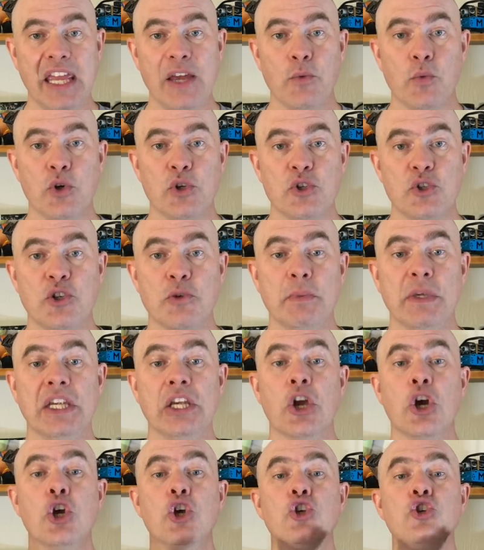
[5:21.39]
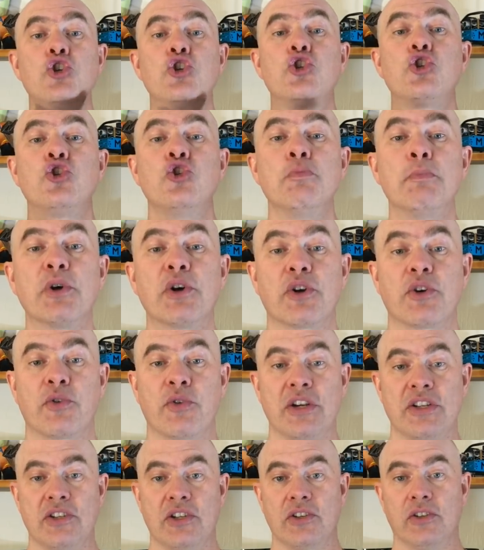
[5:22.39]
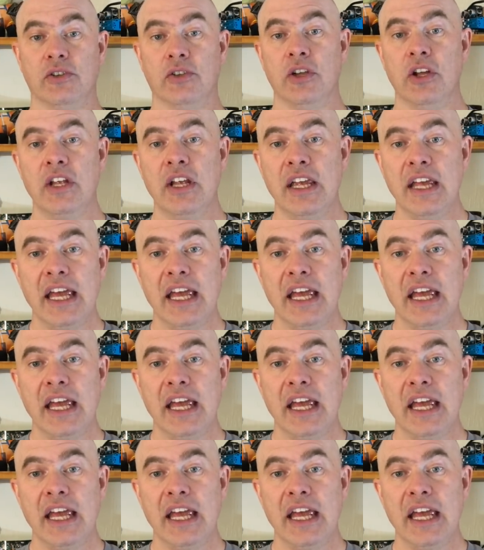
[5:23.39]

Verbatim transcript: It wants to be supercritical.